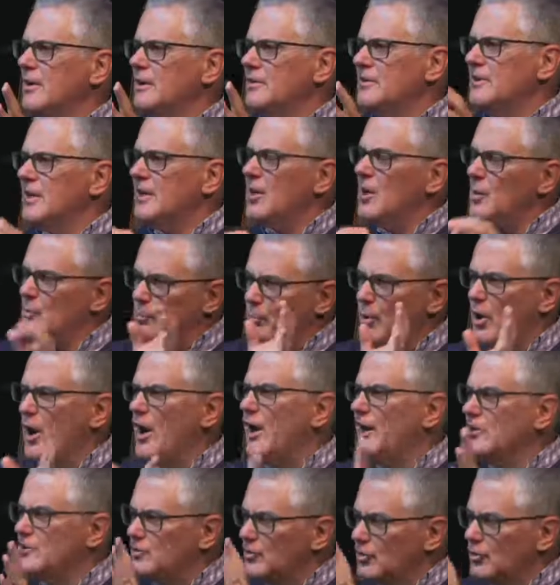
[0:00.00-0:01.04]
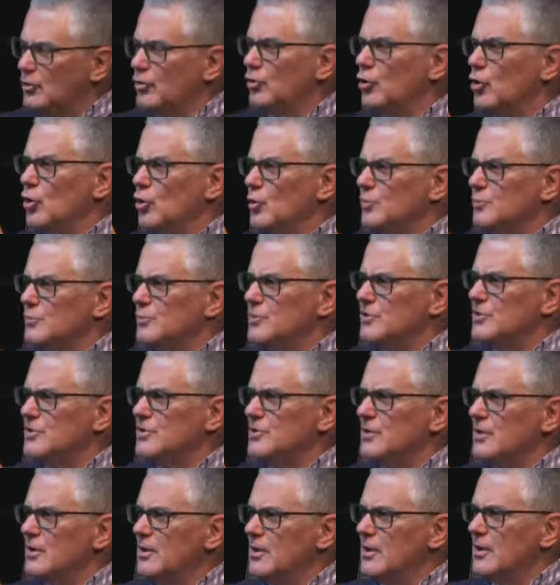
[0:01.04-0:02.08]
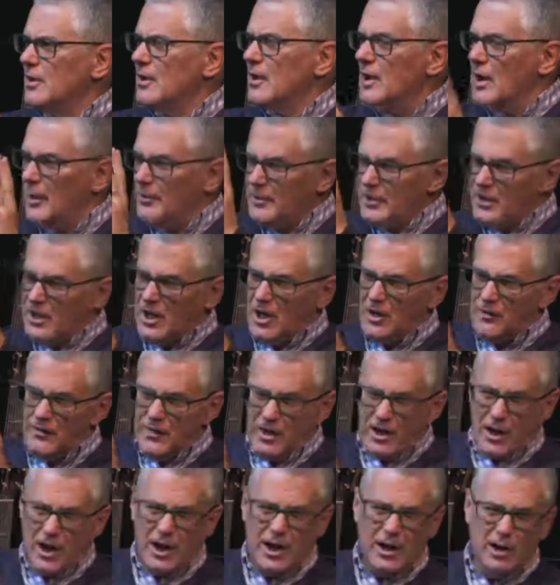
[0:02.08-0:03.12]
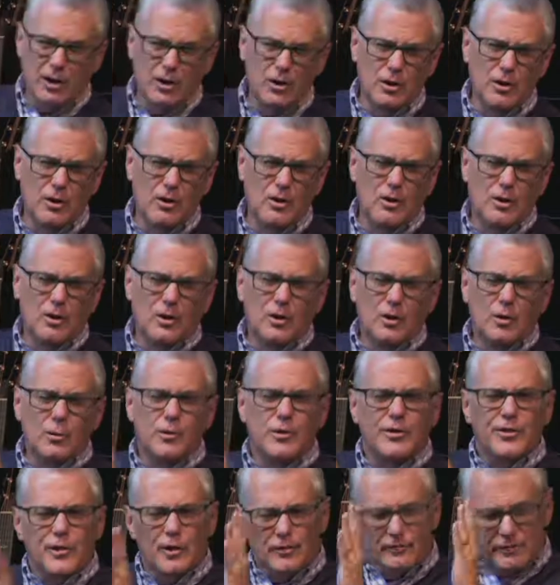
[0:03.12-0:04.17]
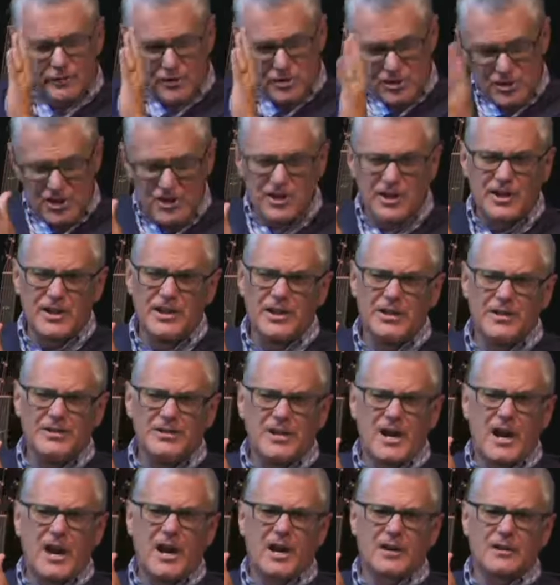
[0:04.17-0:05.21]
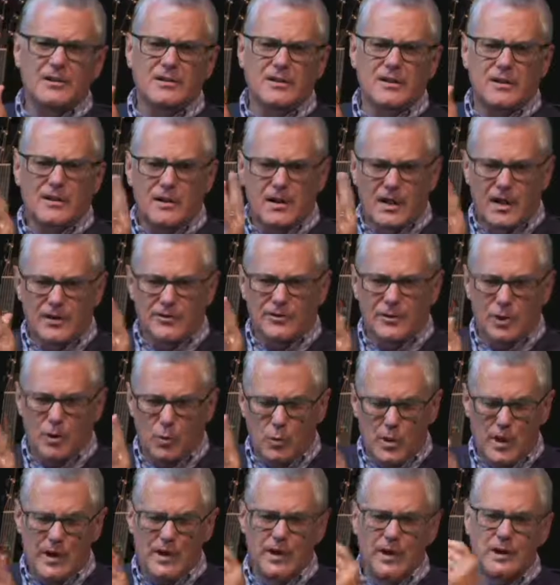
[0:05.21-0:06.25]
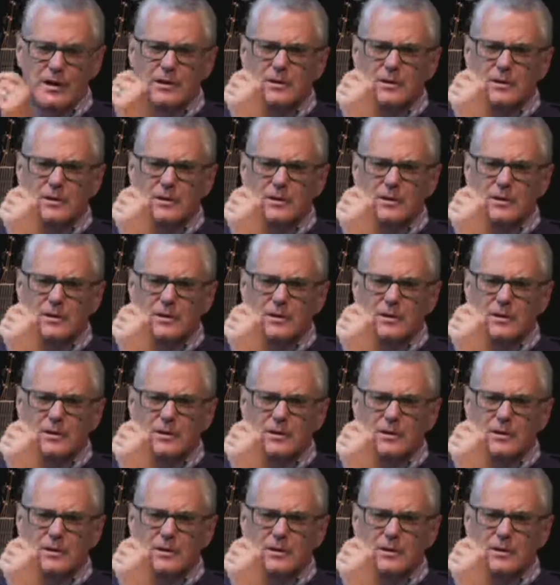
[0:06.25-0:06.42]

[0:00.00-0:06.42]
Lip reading: to keep brides and grooms coming down the aisle with their virginity intact at their wedding.